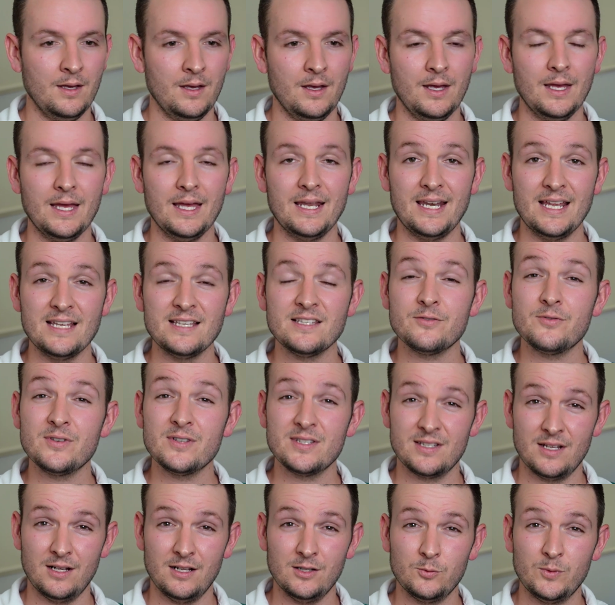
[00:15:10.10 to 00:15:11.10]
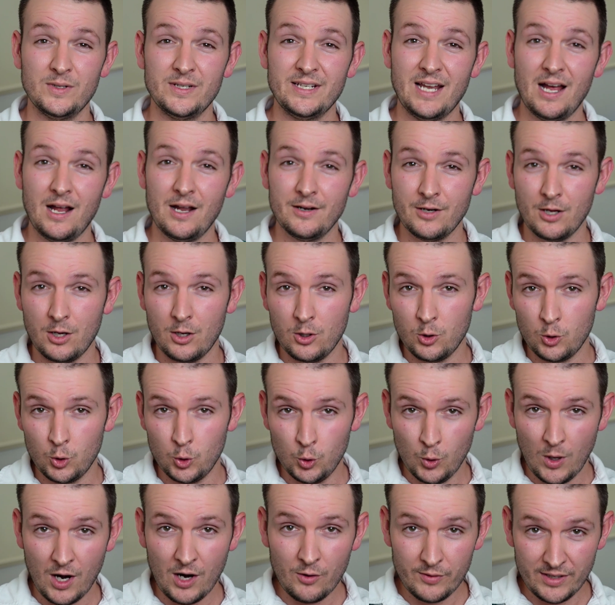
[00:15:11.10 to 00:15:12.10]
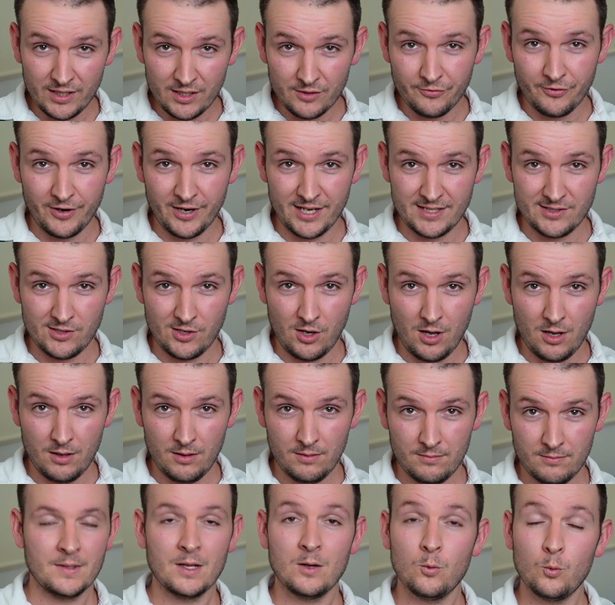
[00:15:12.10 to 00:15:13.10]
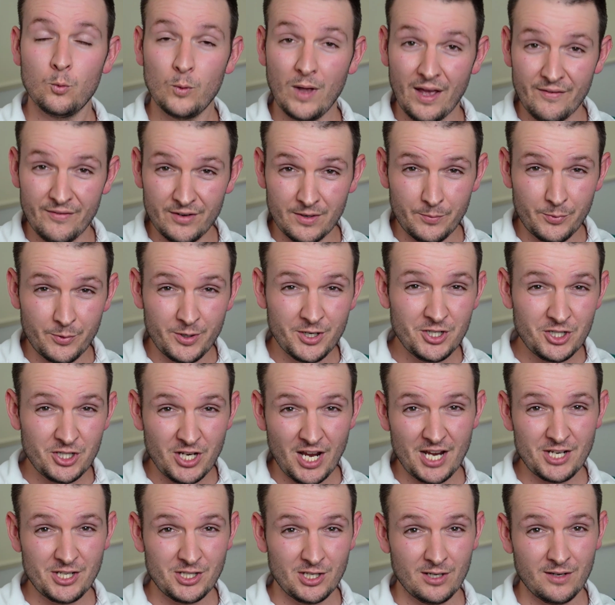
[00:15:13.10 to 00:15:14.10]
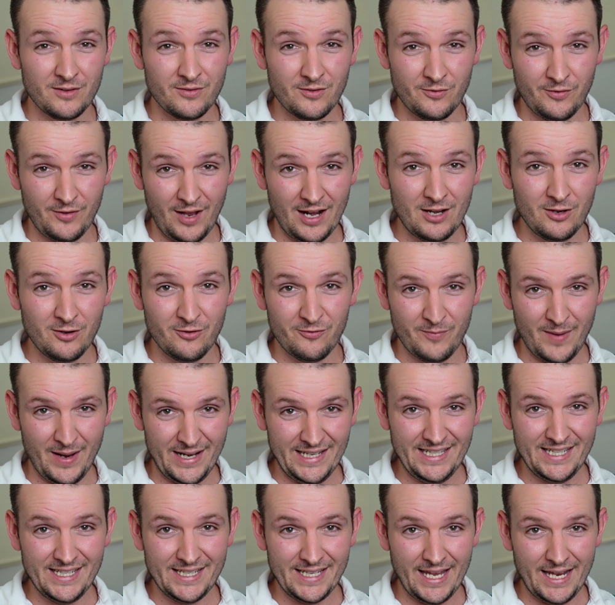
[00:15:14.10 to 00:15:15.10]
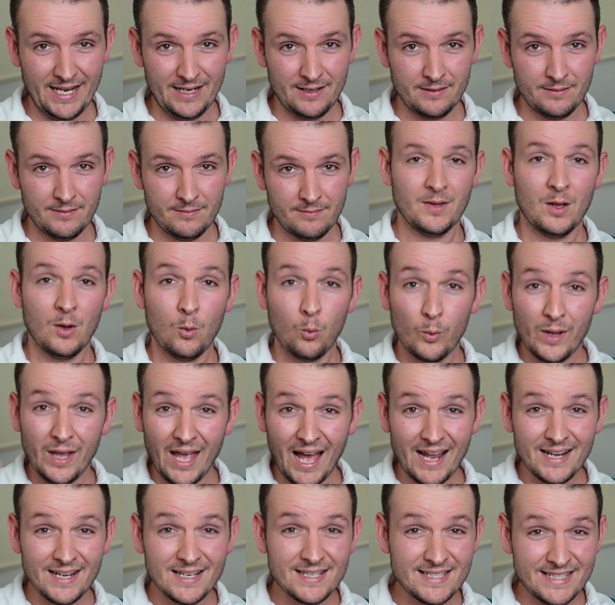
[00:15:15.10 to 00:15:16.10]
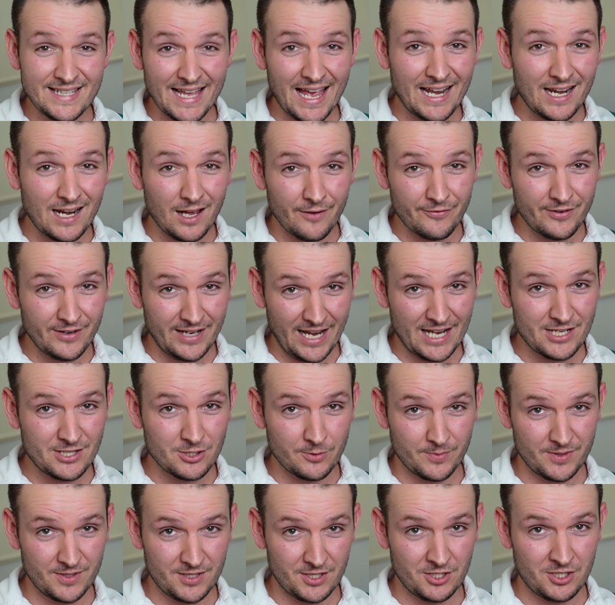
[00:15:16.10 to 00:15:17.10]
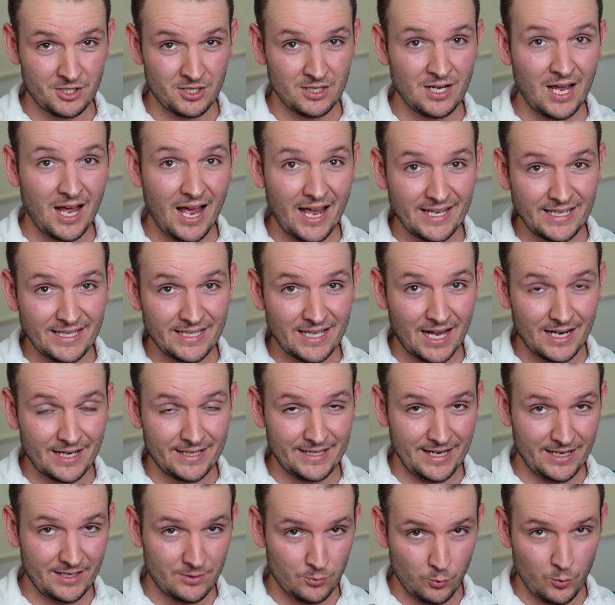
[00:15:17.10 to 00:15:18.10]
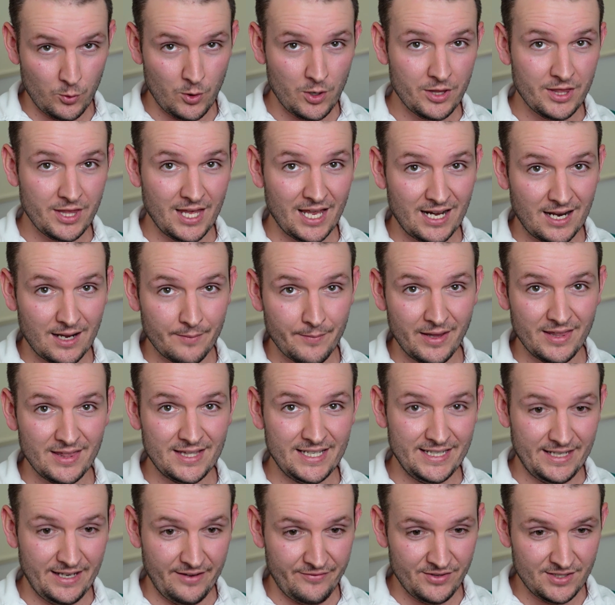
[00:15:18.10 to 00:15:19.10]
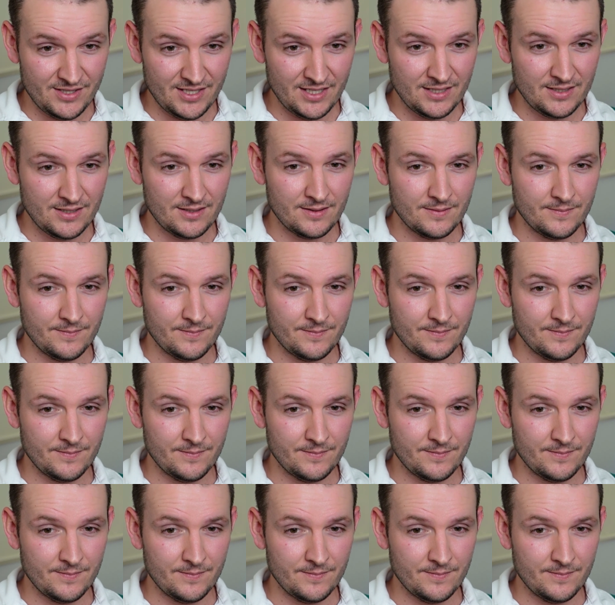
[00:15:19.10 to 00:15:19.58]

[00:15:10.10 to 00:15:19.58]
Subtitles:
And as a result, we now know who our real friends are. We have an appreciation of the value of money again. We understand our financial position, i.e. our net worth and our monthly deficit.